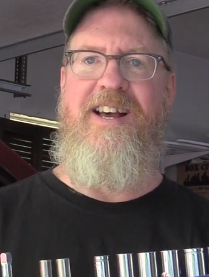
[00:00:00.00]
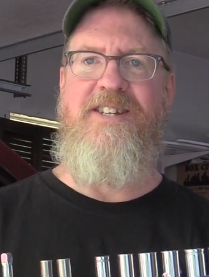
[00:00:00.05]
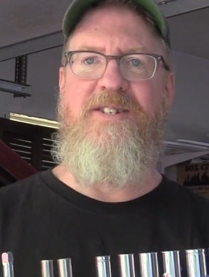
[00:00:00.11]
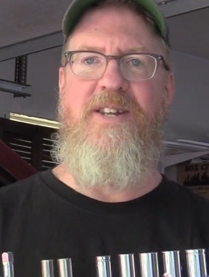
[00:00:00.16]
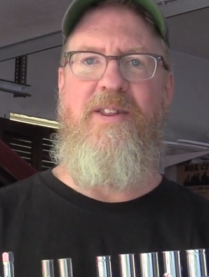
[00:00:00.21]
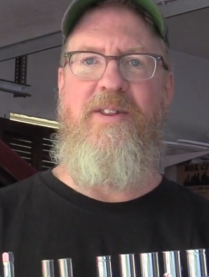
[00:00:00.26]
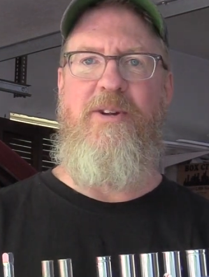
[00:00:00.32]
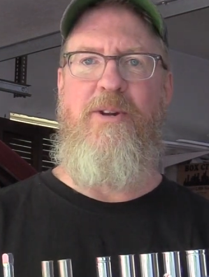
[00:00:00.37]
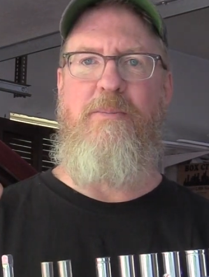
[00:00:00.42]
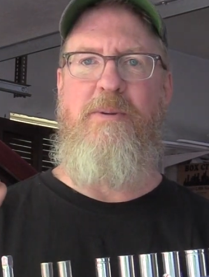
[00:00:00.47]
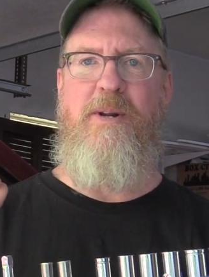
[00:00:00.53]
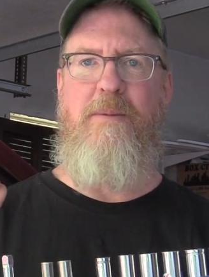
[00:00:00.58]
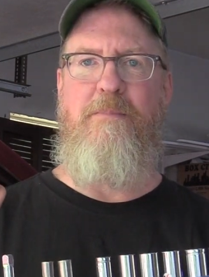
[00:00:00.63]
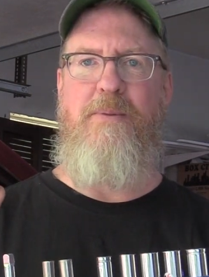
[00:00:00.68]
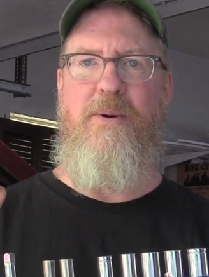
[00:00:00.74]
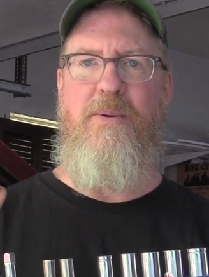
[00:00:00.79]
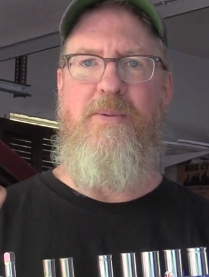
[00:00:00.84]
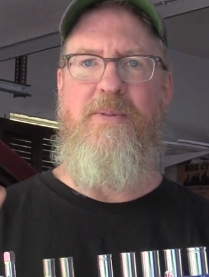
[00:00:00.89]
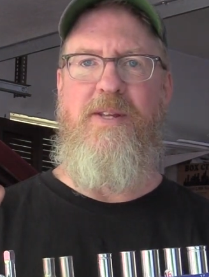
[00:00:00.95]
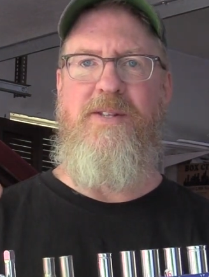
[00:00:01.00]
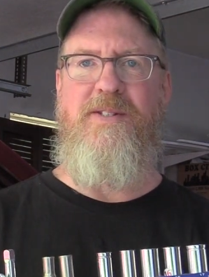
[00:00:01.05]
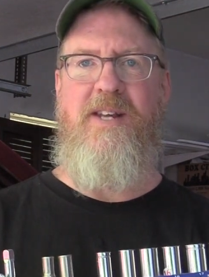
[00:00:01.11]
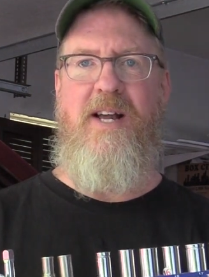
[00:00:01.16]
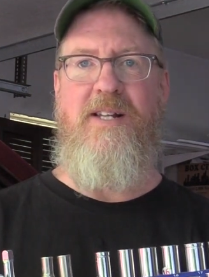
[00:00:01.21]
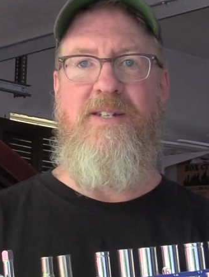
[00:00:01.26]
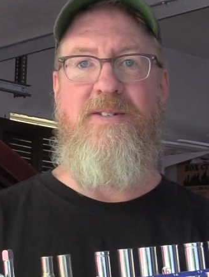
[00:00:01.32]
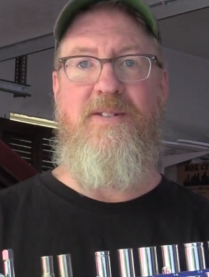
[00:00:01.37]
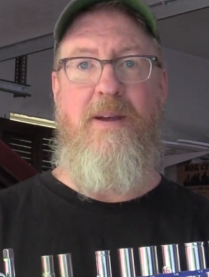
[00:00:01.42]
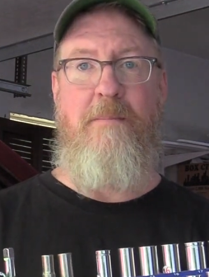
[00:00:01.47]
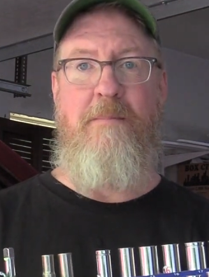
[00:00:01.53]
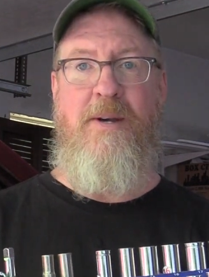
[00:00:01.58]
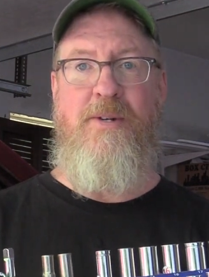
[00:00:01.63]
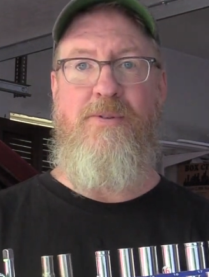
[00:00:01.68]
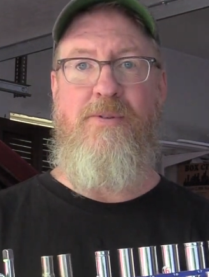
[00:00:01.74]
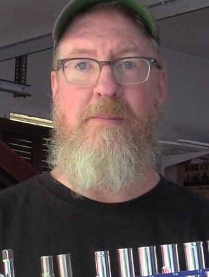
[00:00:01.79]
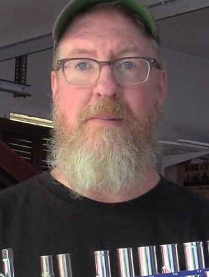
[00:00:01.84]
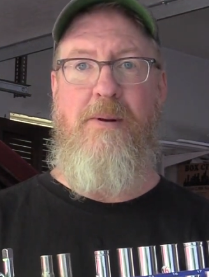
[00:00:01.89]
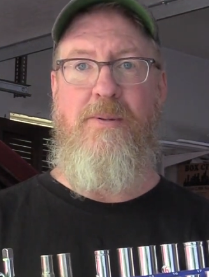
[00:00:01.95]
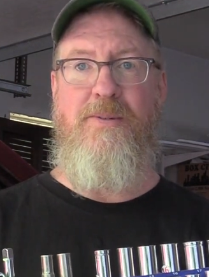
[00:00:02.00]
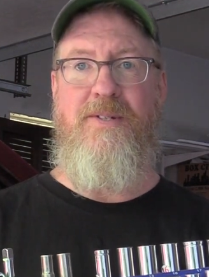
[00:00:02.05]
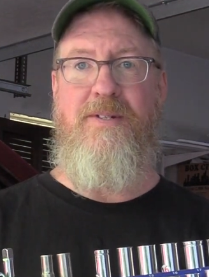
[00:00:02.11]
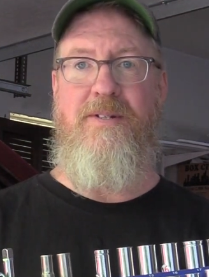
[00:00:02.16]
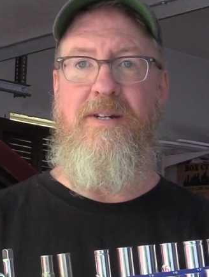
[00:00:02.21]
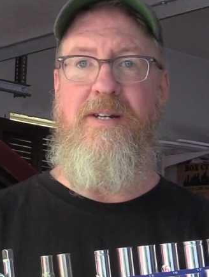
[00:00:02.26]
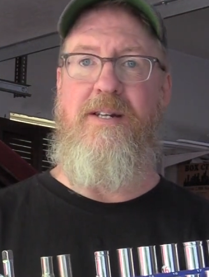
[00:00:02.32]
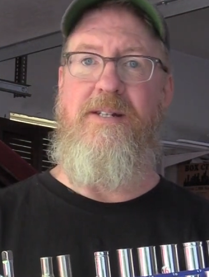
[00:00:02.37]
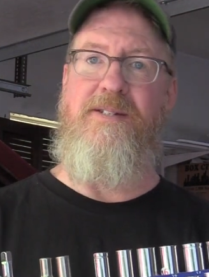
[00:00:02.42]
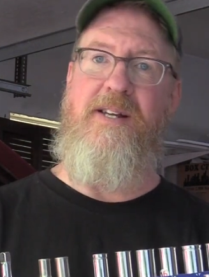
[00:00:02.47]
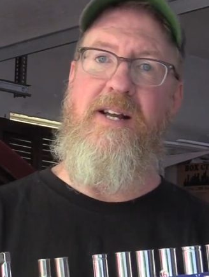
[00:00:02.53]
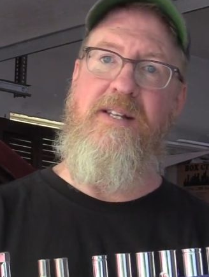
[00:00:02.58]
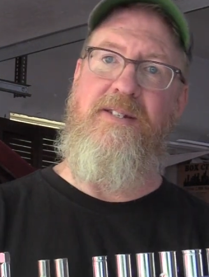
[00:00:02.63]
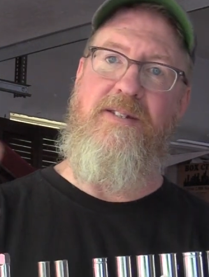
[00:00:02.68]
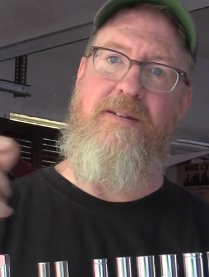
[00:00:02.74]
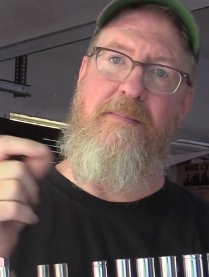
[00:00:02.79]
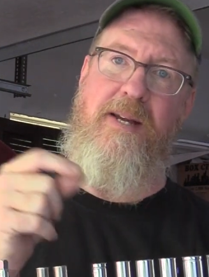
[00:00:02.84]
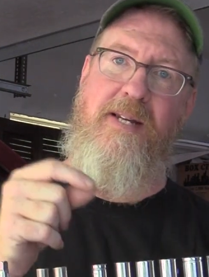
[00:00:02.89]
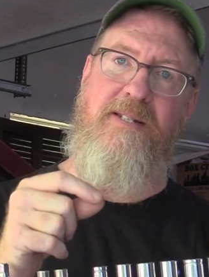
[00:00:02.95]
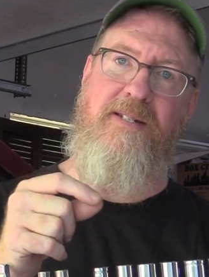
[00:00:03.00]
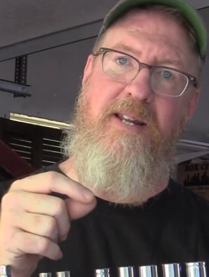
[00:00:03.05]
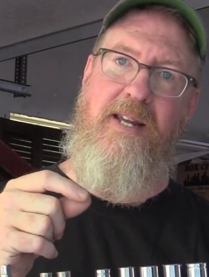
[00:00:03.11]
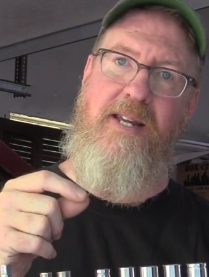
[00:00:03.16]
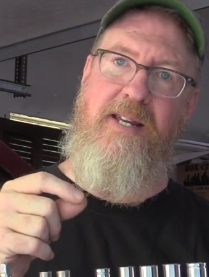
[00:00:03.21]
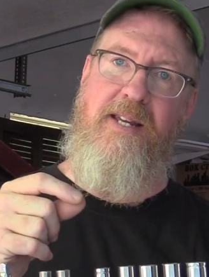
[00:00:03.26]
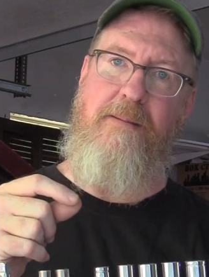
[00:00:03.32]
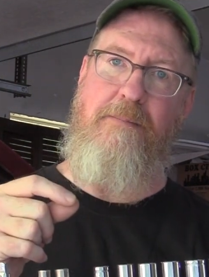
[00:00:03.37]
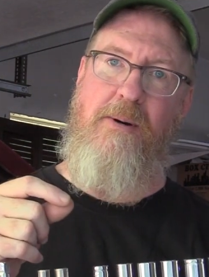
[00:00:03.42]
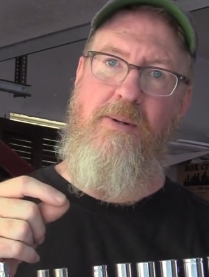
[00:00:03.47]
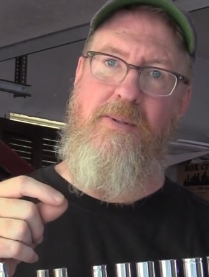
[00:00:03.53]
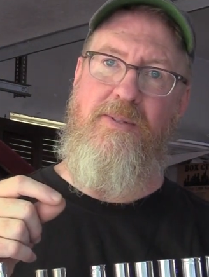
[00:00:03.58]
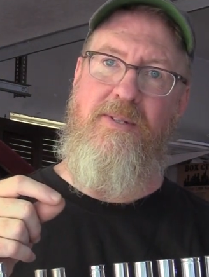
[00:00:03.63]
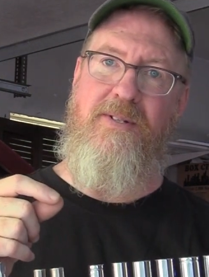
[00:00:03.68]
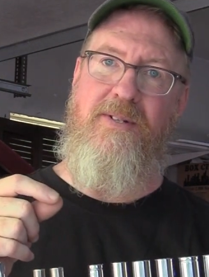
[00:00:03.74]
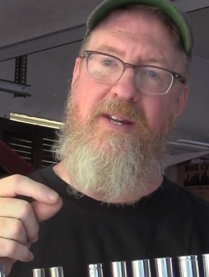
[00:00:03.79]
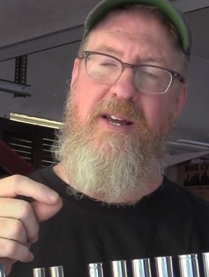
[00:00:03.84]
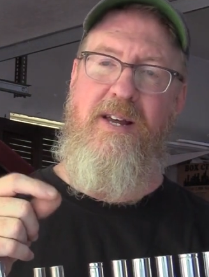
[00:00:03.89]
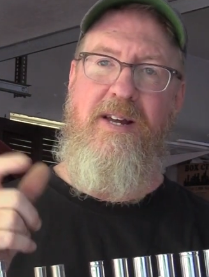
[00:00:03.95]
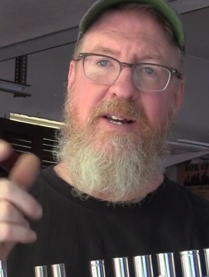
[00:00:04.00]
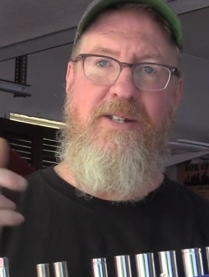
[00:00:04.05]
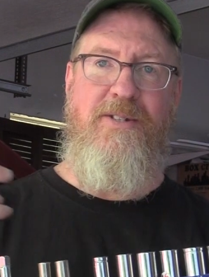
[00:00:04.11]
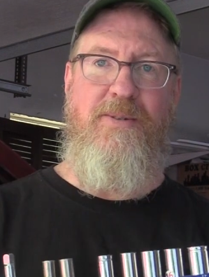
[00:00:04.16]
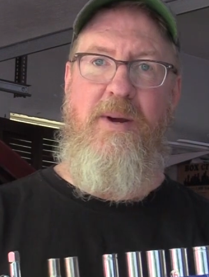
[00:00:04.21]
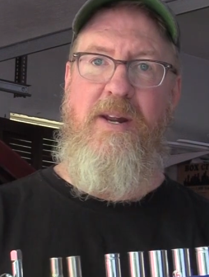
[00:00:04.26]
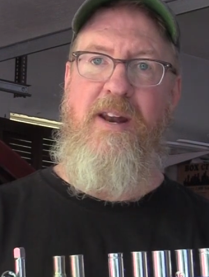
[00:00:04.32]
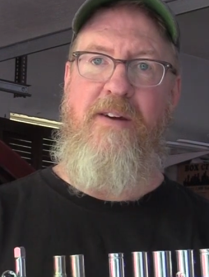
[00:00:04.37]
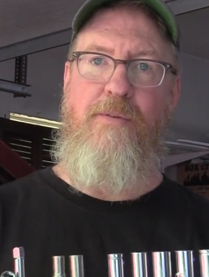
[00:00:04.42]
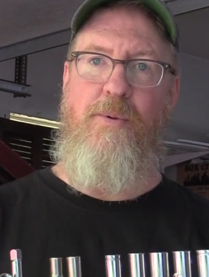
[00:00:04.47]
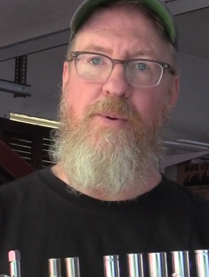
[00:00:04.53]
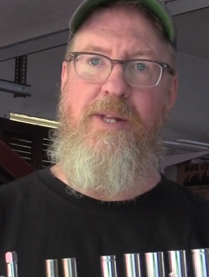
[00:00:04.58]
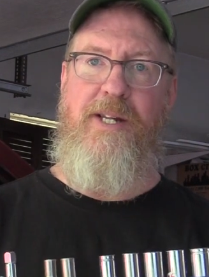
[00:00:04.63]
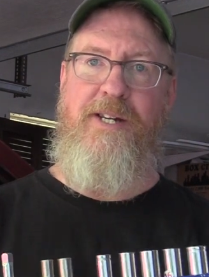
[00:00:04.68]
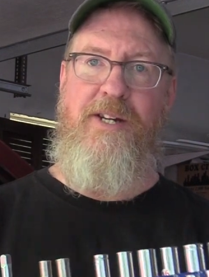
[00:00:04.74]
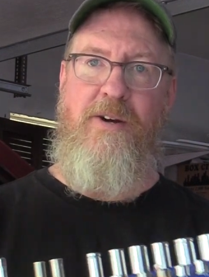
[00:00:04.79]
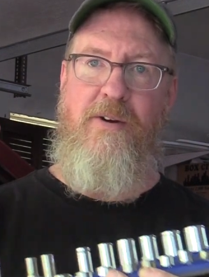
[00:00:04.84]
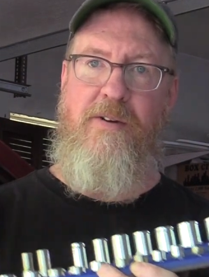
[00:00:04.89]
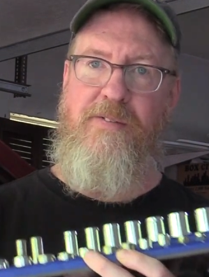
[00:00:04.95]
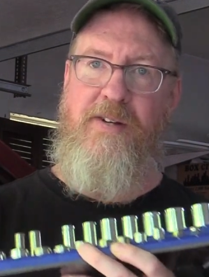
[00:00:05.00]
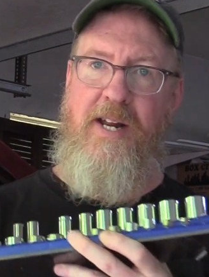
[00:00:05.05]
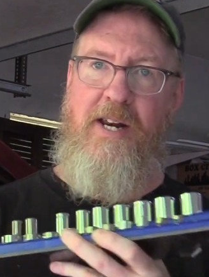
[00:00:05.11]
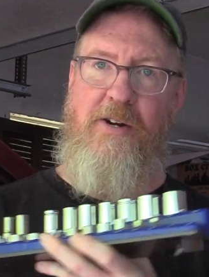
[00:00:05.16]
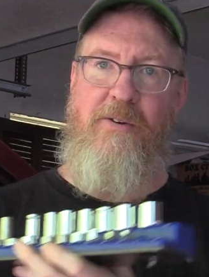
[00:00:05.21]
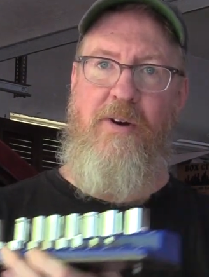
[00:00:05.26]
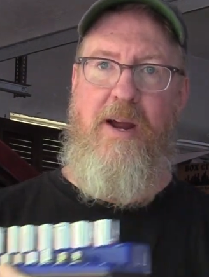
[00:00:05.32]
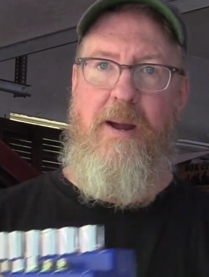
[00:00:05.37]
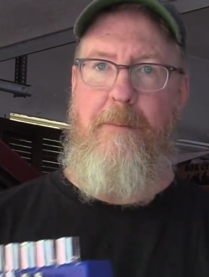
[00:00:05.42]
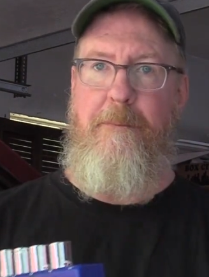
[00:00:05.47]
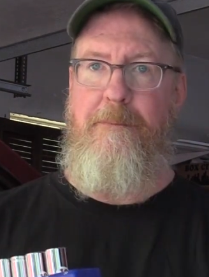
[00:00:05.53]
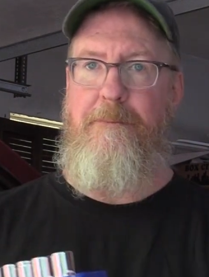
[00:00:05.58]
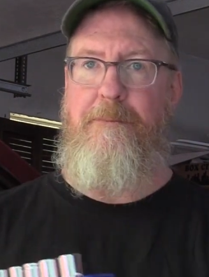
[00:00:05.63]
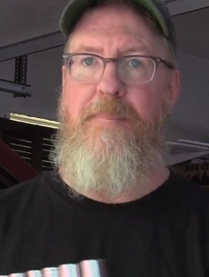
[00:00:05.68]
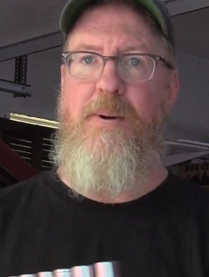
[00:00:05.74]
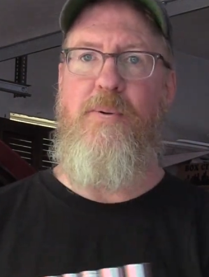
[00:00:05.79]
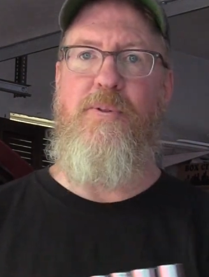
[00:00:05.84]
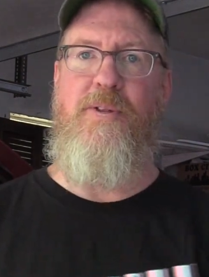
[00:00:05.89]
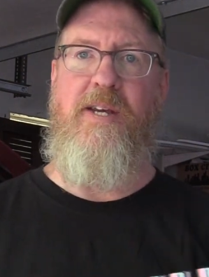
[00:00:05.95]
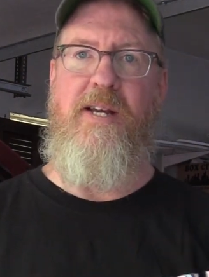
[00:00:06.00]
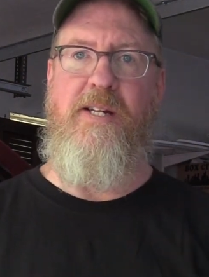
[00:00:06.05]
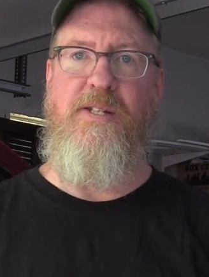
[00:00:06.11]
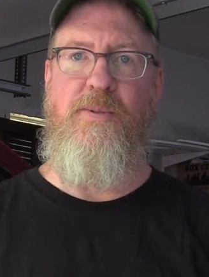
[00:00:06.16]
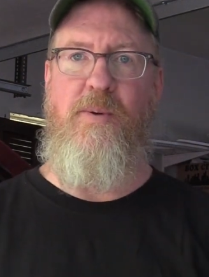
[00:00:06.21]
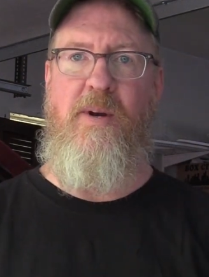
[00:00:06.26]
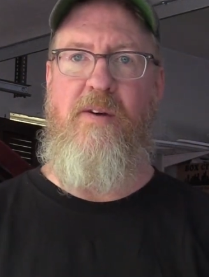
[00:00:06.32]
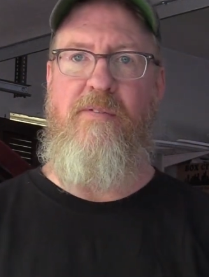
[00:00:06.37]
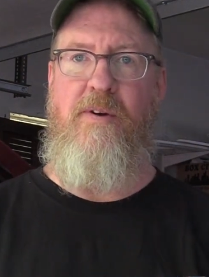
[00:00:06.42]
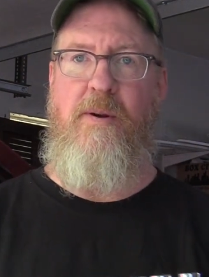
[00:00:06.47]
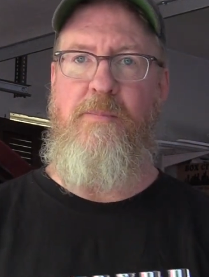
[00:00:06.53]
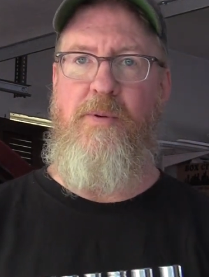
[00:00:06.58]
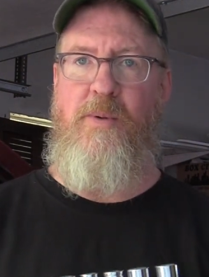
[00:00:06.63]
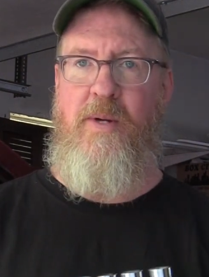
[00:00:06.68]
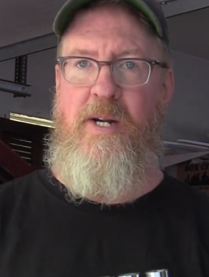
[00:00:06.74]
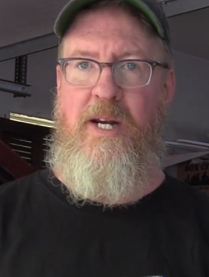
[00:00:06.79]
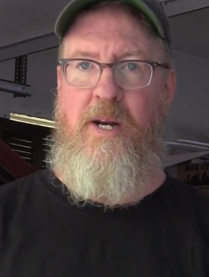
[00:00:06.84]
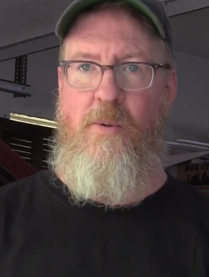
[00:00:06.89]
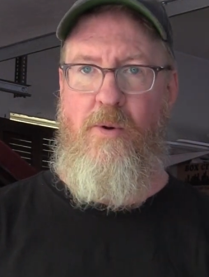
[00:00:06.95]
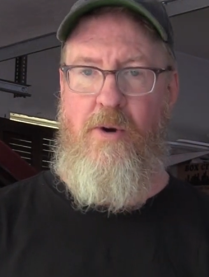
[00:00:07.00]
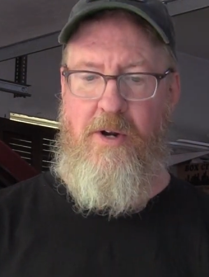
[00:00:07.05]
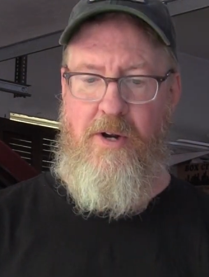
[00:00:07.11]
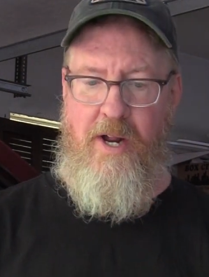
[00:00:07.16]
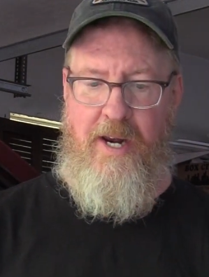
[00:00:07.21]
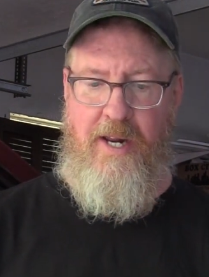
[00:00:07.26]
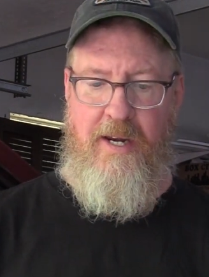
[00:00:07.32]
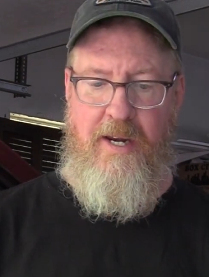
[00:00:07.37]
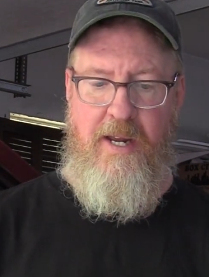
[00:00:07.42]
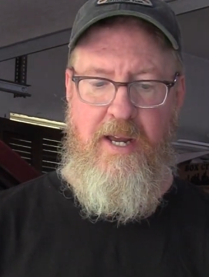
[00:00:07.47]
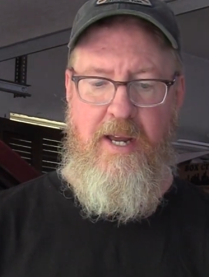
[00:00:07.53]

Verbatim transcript: has a little bit of both. It's got some metric bolts and it's got some SAE bolts. So I never really know. I've got to grab both kits whenever I'm doing any work on it.